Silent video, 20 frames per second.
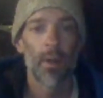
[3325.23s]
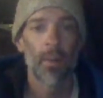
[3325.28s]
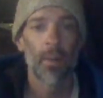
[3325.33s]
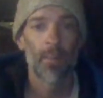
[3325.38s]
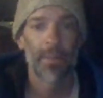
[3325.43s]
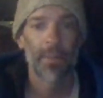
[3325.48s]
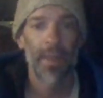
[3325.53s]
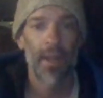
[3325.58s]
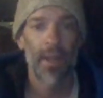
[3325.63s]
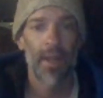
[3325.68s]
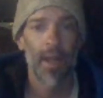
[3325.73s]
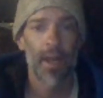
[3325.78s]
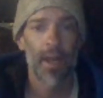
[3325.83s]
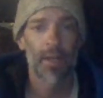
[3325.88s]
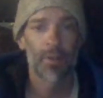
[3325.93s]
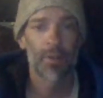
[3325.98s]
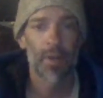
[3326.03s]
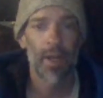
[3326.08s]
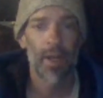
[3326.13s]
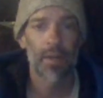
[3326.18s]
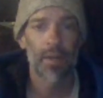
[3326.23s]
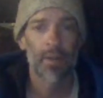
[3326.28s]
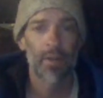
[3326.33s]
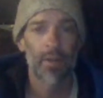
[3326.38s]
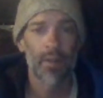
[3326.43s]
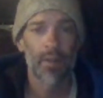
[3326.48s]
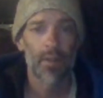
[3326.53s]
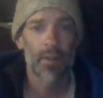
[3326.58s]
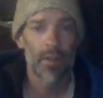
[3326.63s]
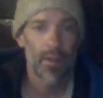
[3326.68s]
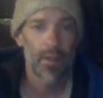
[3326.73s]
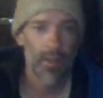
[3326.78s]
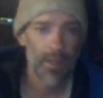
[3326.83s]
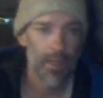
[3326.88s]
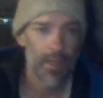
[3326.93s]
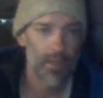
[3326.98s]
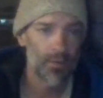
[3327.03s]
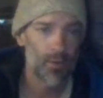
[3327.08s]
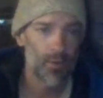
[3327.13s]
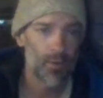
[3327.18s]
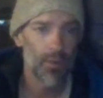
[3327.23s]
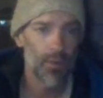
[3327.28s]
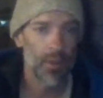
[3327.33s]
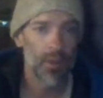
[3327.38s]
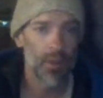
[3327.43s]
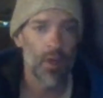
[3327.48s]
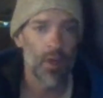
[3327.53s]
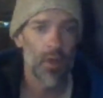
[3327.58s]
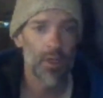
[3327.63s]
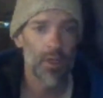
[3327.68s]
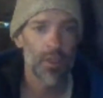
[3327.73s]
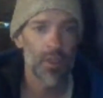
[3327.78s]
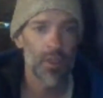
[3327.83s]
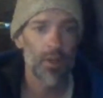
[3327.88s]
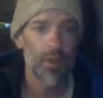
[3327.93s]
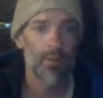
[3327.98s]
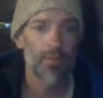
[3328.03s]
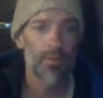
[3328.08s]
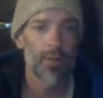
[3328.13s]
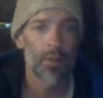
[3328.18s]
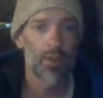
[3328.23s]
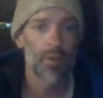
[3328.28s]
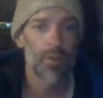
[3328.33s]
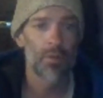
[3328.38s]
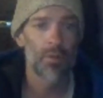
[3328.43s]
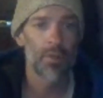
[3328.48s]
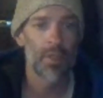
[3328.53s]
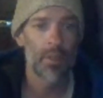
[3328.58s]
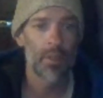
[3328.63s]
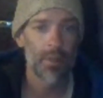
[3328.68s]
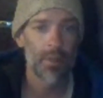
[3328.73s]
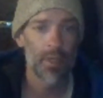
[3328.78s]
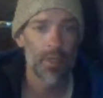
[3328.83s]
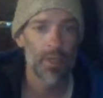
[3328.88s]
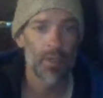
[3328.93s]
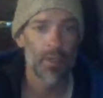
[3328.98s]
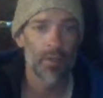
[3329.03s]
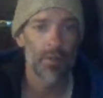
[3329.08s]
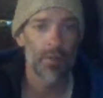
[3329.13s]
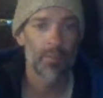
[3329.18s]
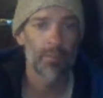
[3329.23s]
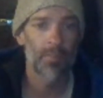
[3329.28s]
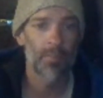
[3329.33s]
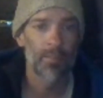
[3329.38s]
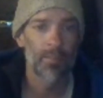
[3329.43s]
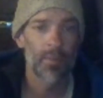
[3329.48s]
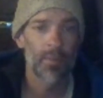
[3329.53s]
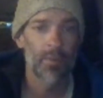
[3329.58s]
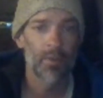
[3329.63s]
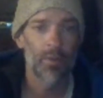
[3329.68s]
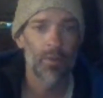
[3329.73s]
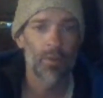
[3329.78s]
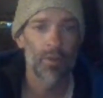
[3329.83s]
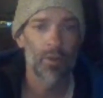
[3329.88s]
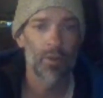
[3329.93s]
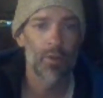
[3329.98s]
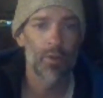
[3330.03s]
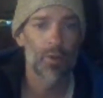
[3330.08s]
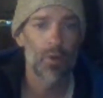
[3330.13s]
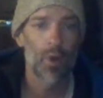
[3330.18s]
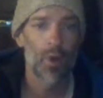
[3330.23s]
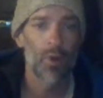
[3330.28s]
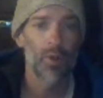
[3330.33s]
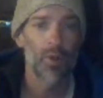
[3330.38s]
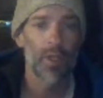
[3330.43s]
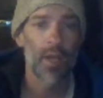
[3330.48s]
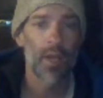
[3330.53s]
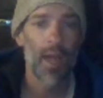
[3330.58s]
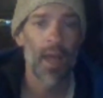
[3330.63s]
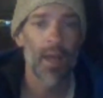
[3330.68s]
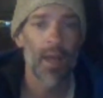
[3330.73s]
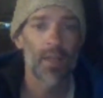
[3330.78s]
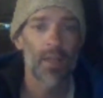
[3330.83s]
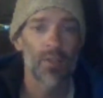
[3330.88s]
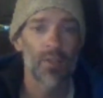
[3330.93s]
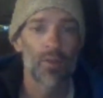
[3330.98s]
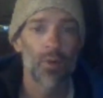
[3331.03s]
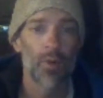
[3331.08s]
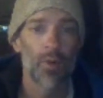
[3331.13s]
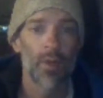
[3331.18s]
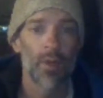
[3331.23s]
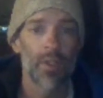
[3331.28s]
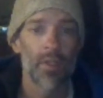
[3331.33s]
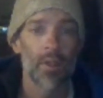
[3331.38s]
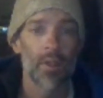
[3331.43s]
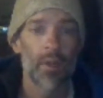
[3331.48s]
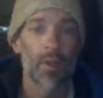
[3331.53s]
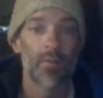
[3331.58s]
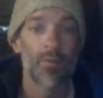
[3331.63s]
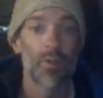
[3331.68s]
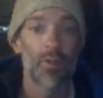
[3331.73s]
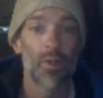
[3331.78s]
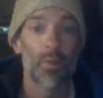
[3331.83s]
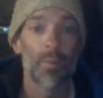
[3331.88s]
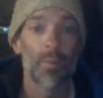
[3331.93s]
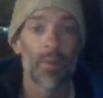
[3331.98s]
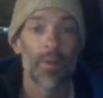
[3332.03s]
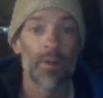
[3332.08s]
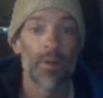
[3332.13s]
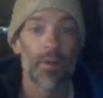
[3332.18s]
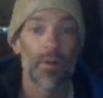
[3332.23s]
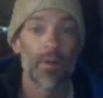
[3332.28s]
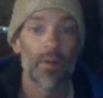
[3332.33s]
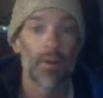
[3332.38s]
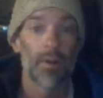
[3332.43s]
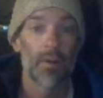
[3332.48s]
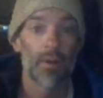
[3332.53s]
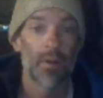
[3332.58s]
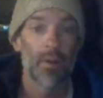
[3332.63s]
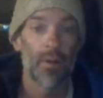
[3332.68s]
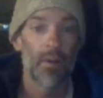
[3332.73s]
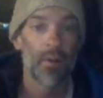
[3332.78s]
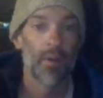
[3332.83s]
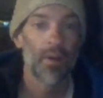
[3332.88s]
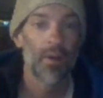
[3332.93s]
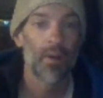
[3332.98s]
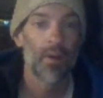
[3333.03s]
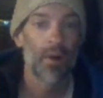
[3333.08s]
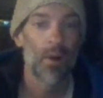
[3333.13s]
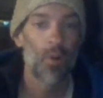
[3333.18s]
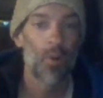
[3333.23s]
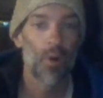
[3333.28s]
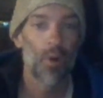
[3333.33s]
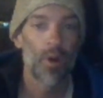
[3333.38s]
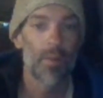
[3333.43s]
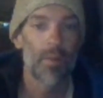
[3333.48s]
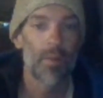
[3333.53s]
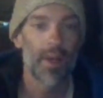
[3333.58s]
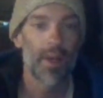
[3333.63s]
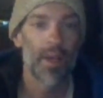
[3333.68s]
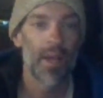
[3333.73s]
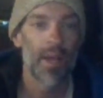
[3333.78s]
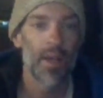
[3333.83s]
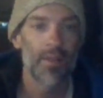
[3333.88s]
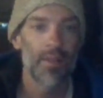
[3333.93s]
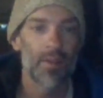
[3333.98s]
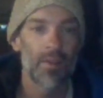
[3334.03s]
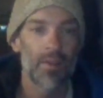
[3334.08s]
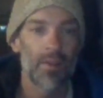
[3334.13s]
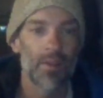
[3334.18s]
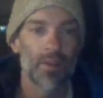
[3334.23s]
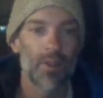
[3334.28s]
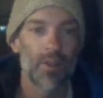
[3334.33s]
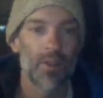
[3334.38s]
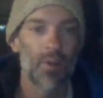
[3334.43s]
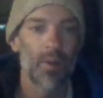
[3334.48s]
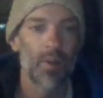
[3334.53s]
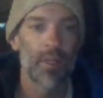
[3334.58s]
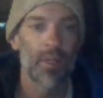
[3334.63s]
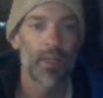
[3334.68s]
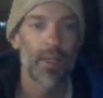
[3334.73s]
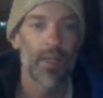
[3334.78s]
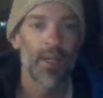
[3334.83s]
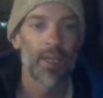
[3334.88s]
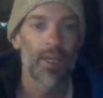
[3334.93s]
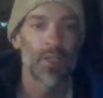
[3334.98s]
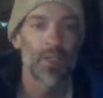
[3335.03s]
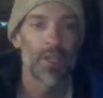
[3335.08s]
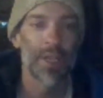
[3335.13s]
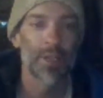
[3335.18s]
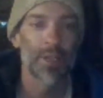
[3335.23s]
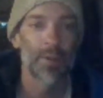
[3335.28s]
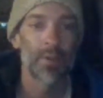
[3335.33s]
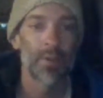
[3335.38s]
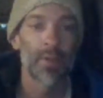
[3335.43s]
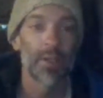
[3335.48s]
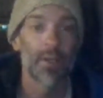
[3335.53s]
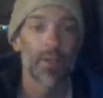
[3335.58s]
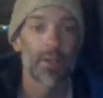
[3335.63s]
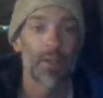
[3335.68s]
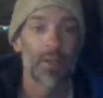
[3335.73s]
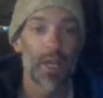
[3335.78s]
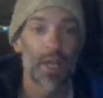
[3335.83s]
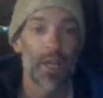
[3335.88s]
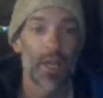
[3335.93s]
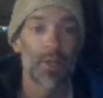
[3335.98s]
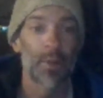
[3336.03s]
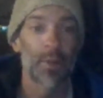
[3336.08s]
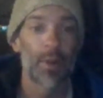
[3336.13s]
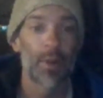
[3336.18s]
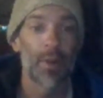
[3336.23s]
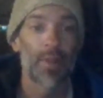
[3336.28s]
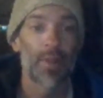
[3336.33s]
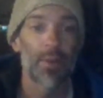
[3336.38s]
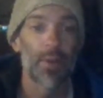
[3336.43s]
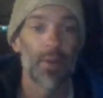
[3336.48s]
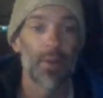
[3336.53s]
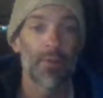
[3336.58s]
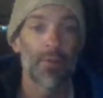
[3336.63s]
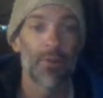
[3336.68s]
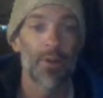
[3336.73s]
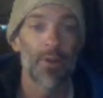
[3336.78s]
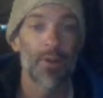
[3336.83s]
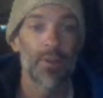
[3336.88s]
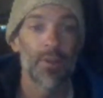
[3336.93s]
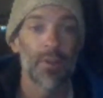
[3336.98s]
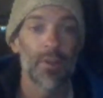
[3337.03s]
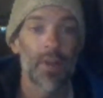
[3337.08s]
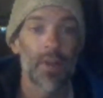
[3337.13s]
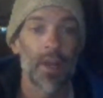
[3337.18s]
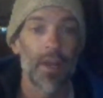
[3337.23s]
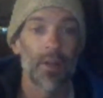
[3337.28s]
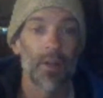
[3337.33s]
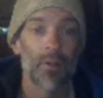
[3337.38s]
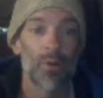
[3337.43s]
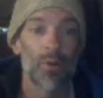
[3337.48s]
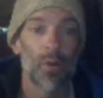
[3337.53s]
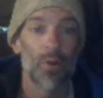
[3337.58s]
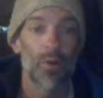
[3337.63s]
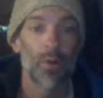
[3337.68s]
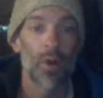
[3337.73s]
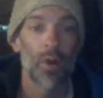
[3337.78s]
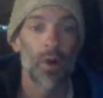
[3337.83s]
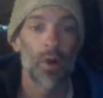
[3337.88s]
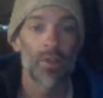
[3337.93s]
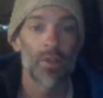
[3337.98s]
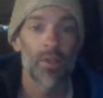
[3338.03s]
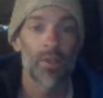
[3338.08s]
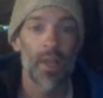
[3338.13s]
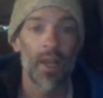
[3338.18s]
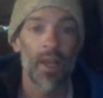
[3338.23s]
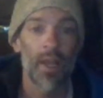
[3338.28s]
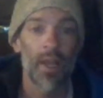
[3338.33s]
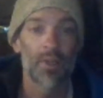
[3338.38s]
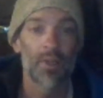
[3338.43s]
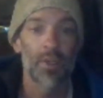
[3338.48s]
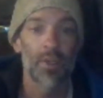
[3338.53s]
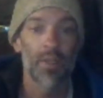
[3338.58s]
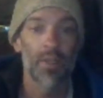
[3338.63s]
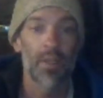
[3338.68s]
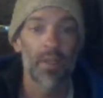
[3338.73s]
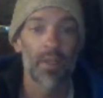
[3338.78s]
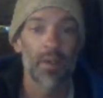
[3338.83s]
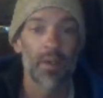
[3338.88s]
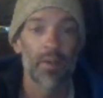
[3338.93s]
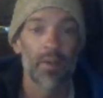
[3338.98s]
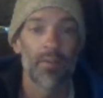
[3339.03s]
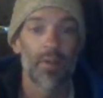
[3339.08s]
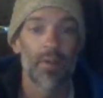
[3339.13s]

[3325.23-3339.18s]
That contract is for the launch of the Lucy mission to the Trojan asteroids of Jupiter. awarded by NASA to ULA January 31st at a total cost to the agency of